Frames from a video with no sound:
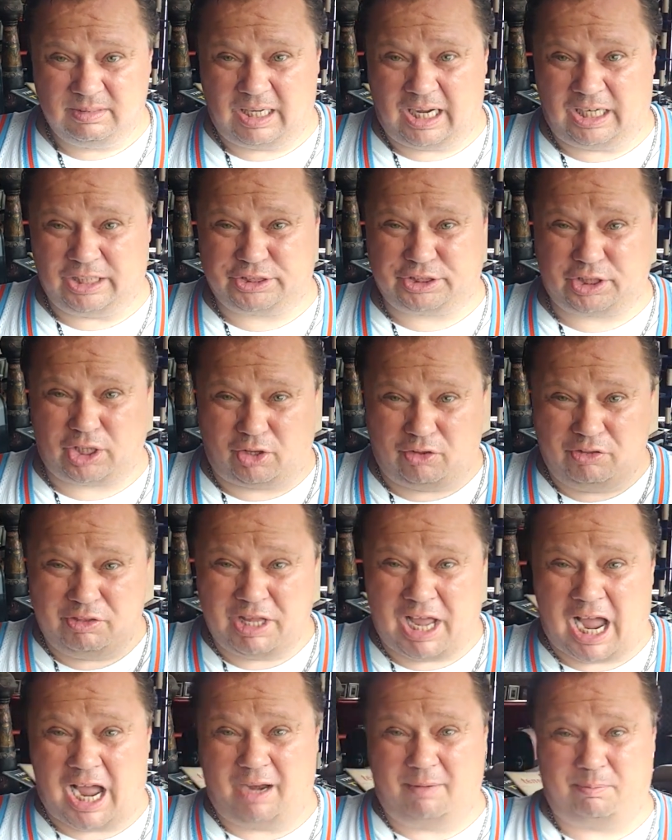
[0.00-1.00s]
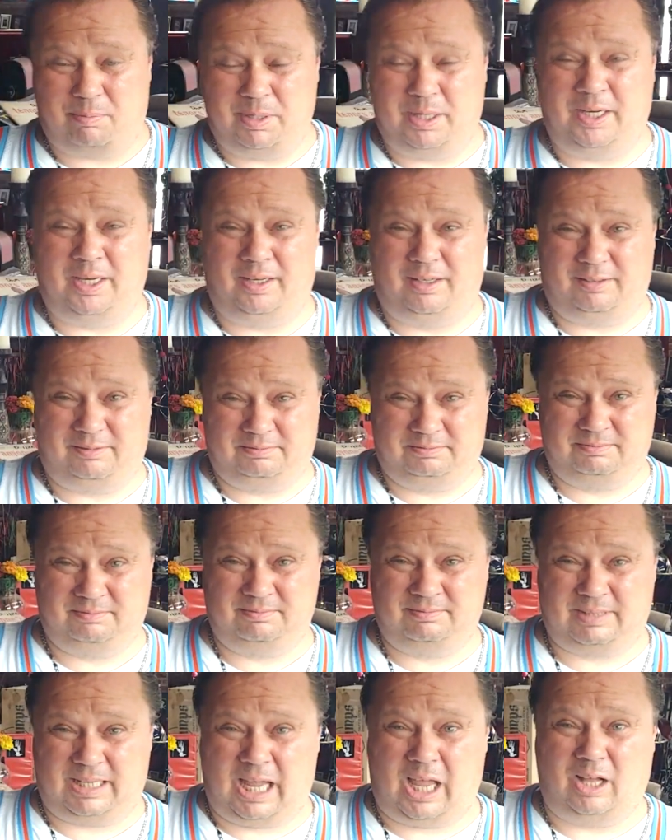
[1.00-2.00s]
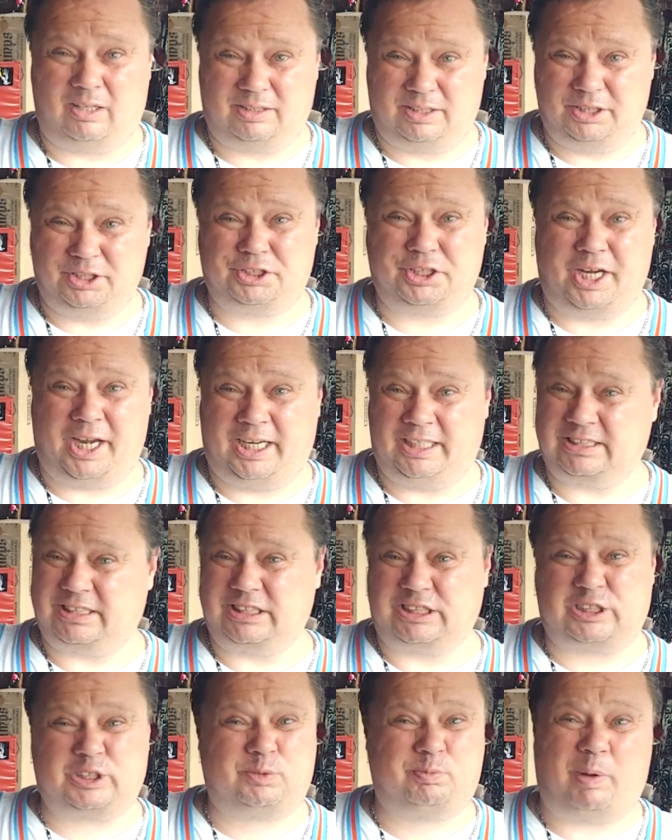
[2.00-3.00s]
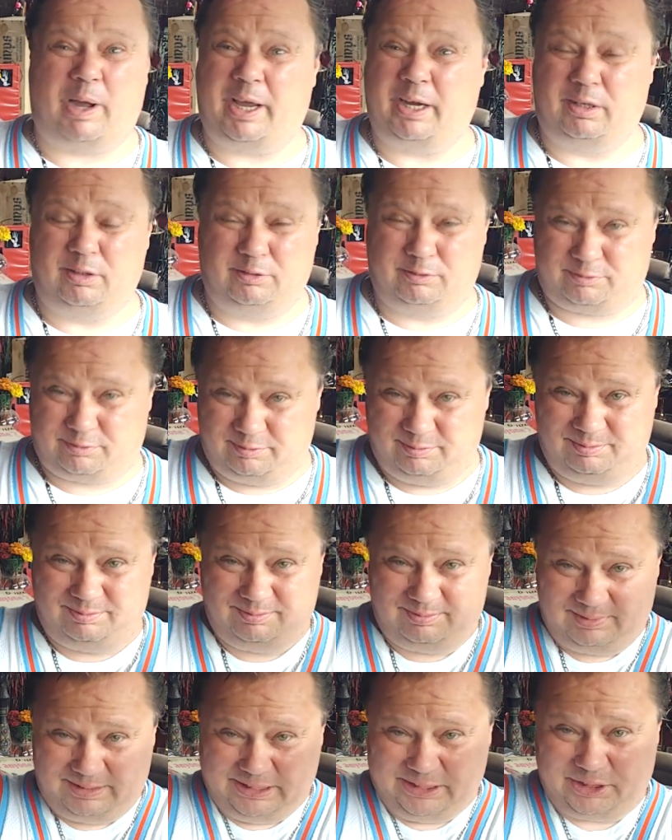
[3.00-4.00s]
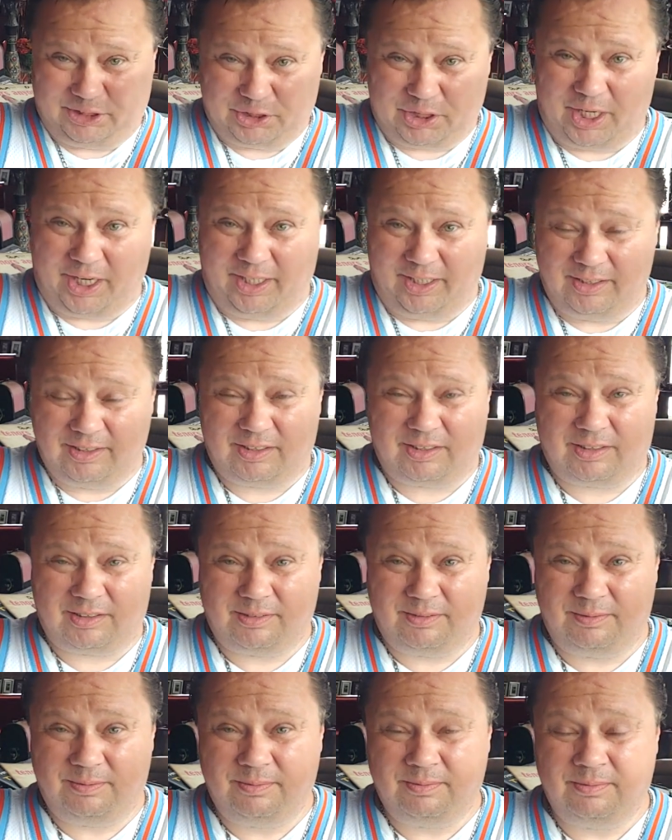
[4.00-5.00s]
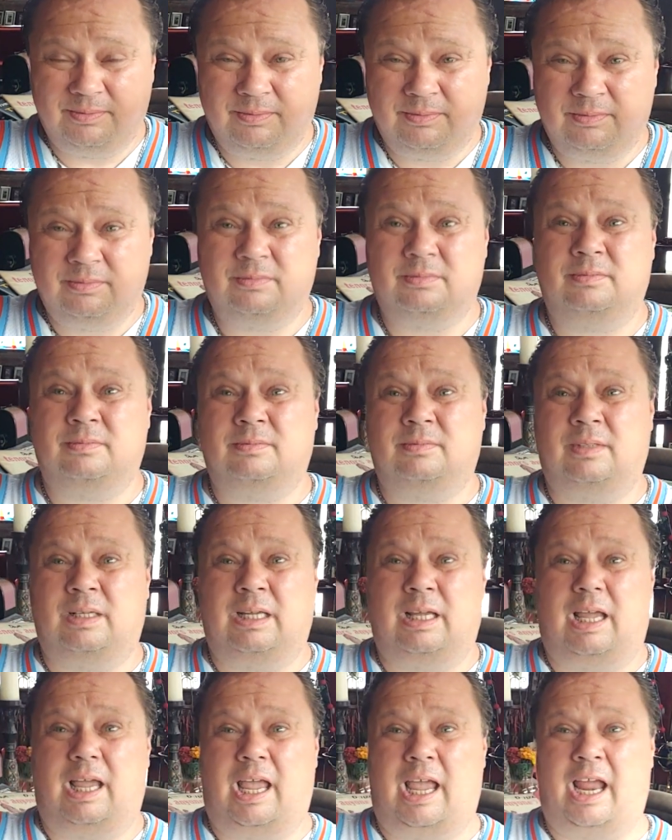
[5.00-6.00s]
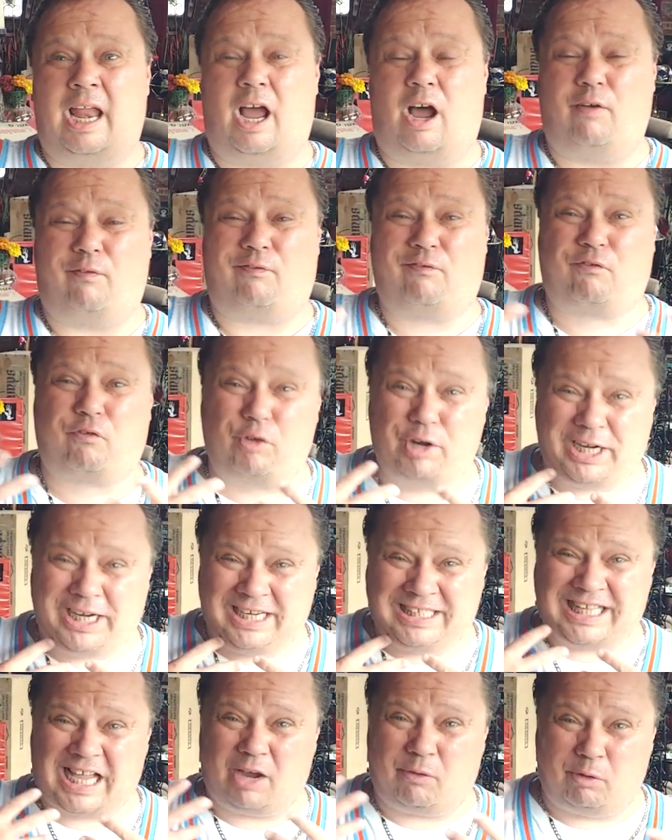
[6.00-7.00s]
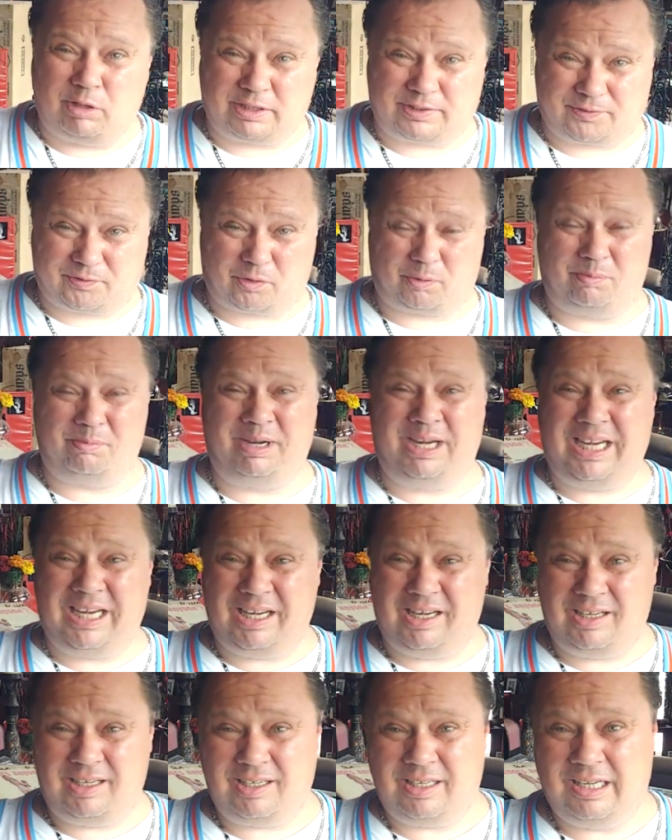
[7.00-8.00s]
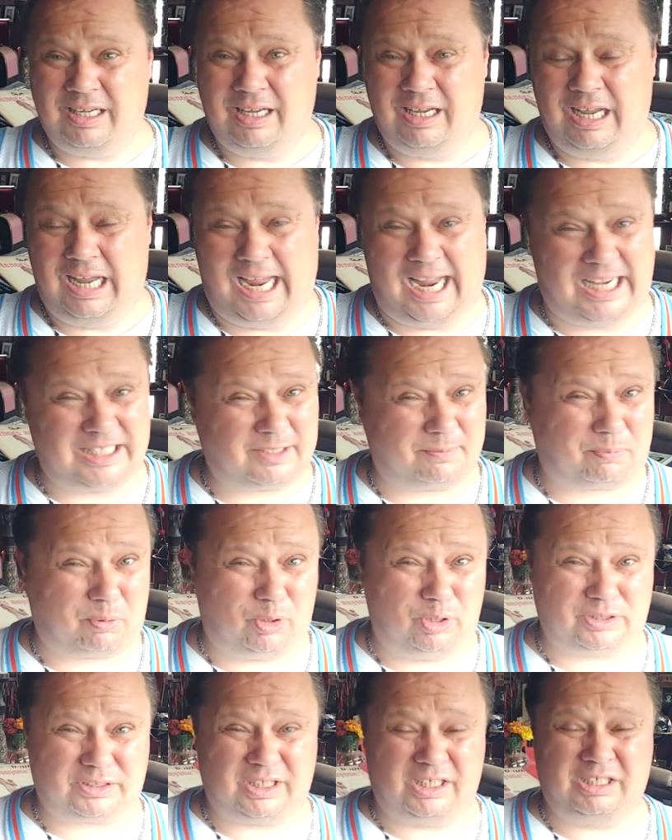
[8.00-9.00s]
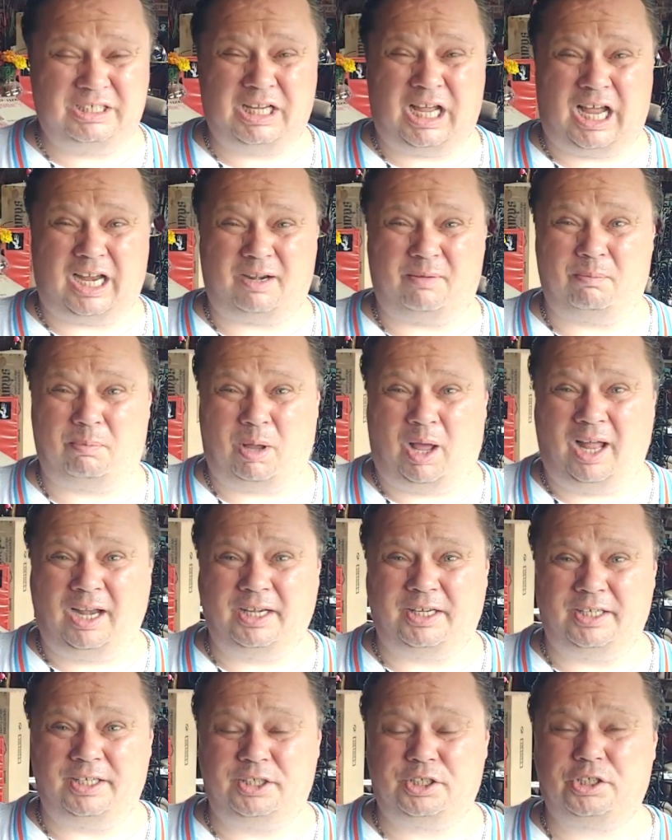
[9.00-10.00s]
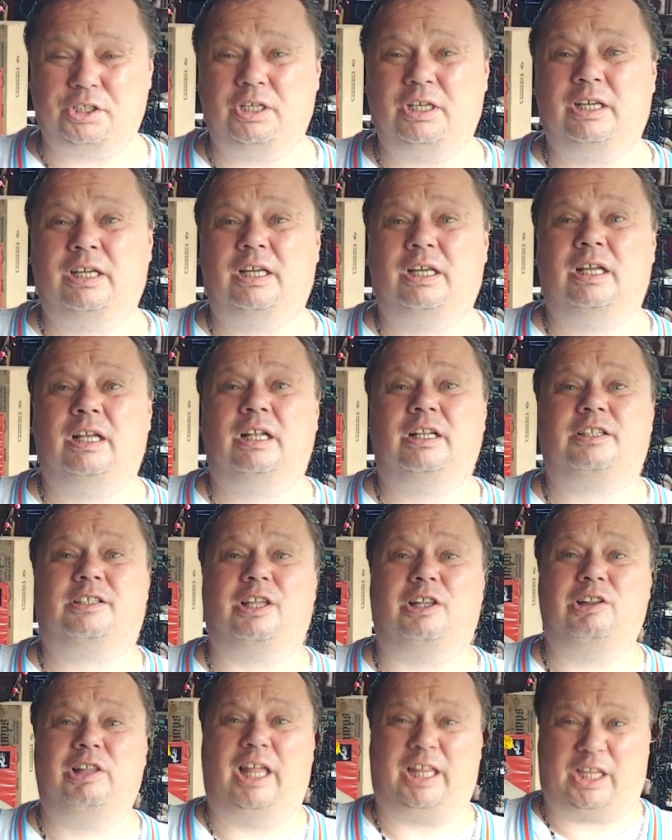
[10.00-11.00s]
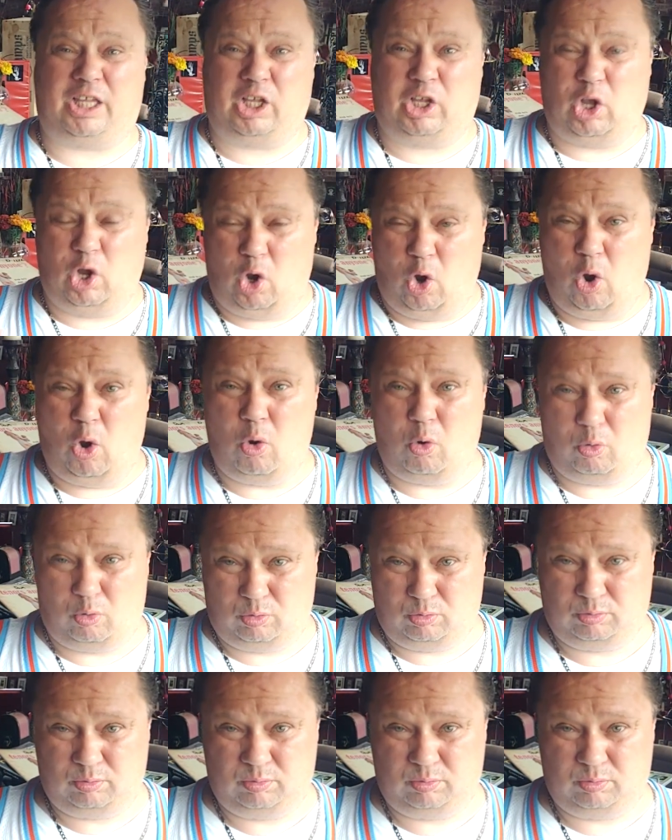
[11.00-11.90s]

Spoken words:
I shall not be held in chains in spite of these chains. And how freeing that was for me as a person not in bondage to let go